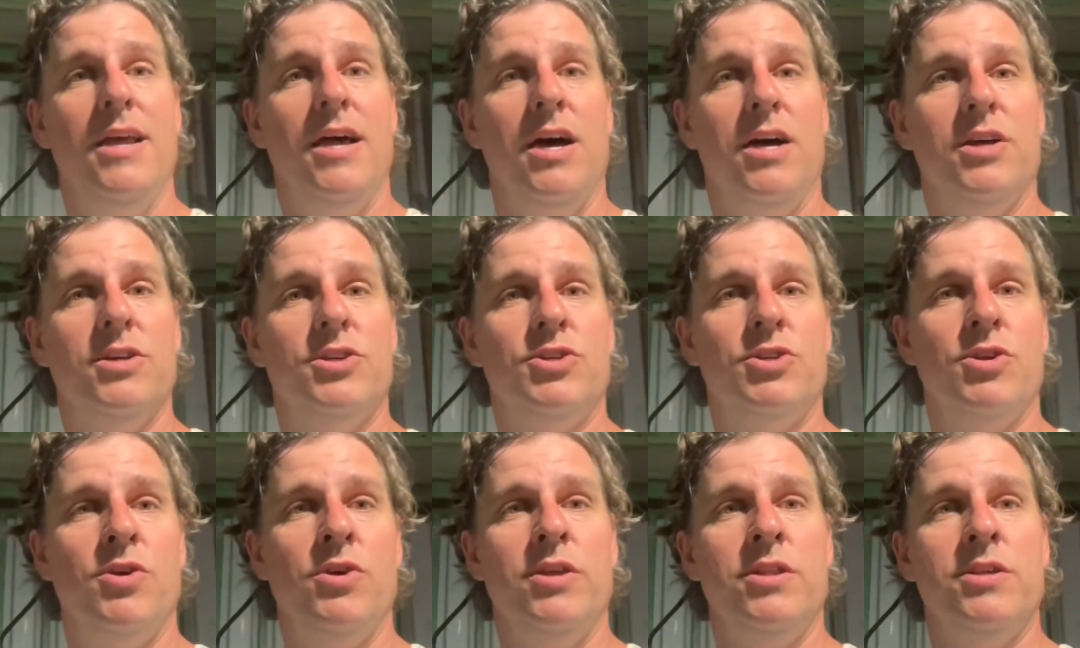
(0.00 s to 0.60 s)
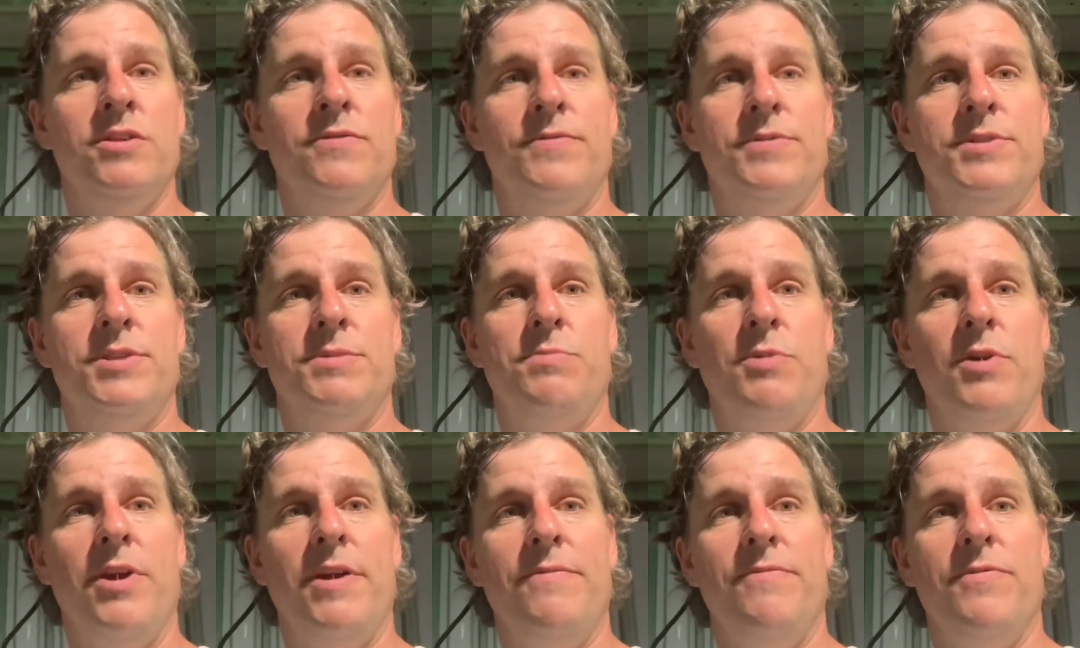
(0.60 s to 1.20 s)
I'll show you the
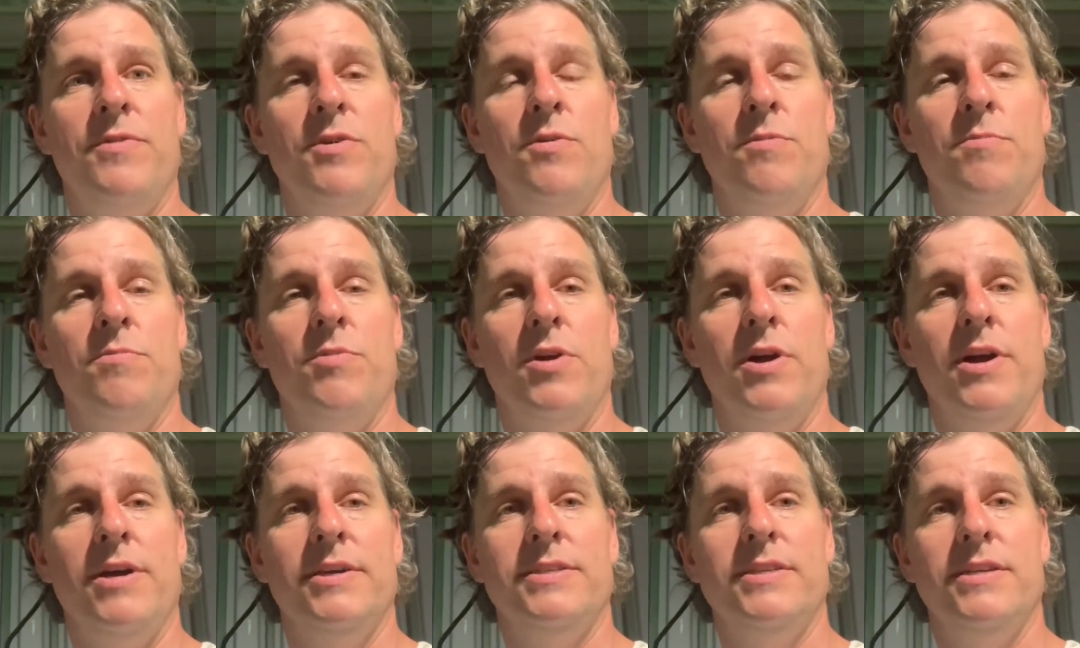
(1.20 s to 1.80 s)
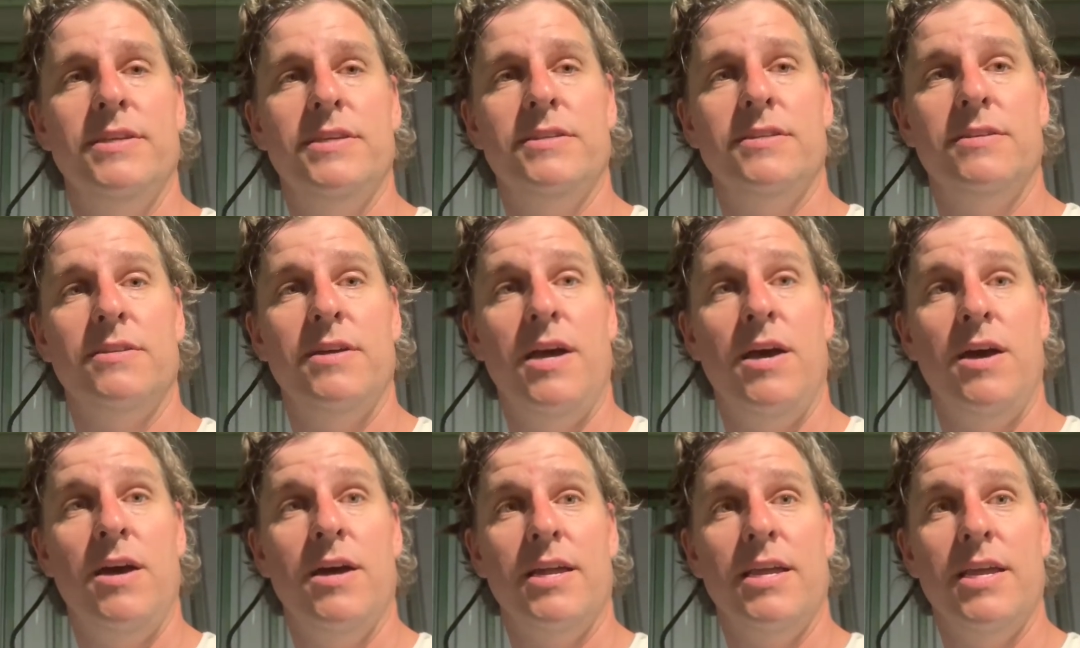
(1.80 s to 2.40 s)
spray foam process and
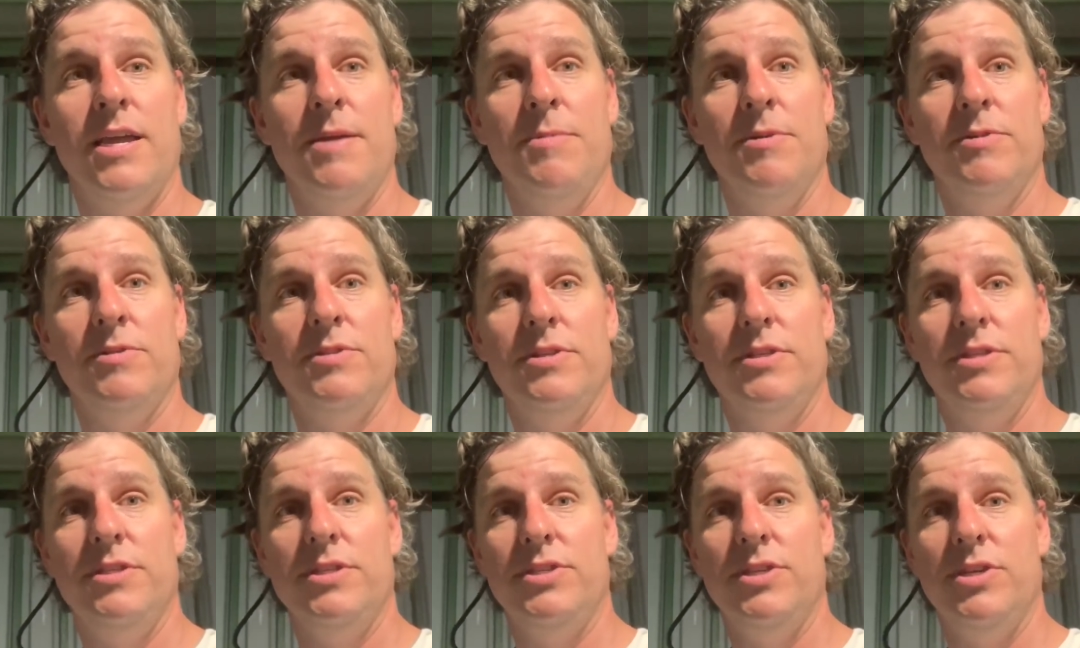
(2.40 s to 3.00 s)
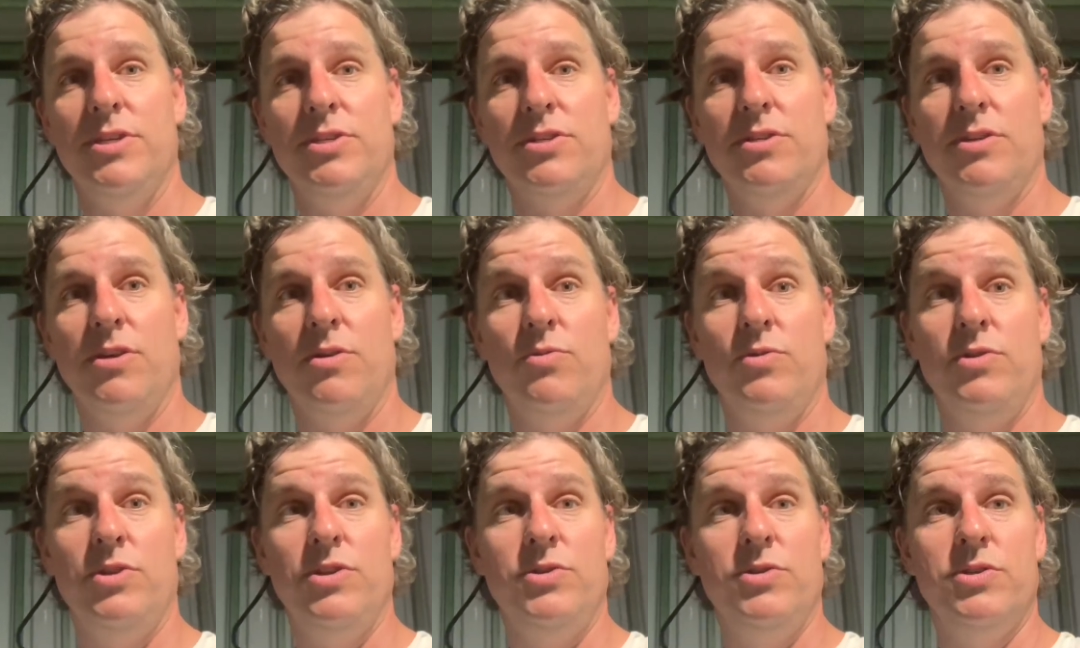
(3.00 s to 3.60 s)
how I came up to the decision
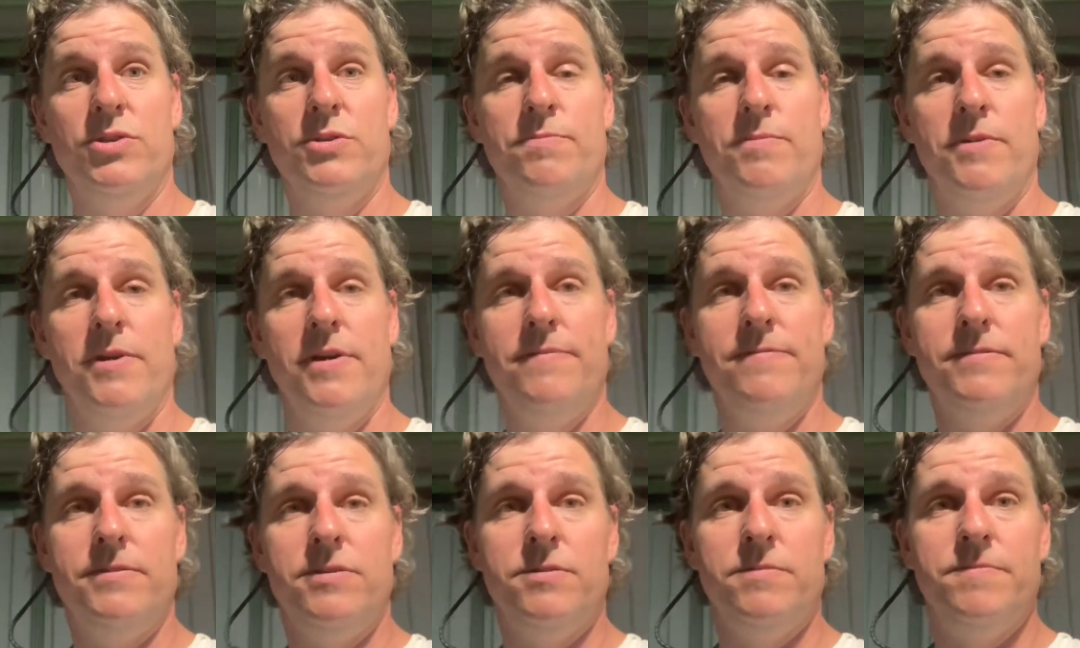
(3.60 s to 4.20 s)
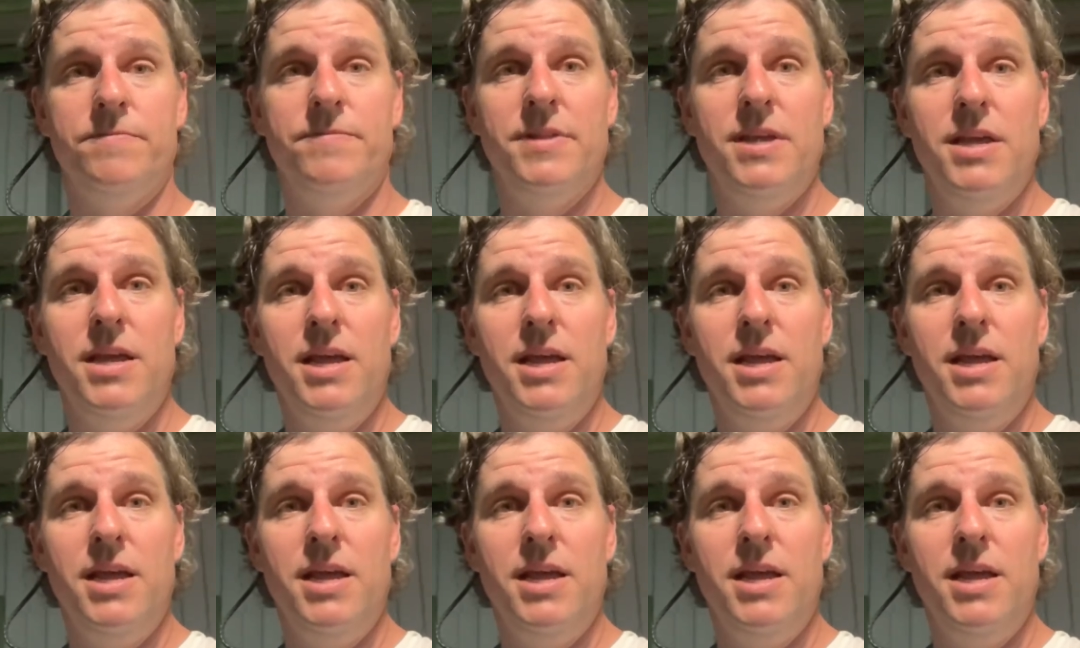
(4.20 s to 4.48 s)
on to use spray foam.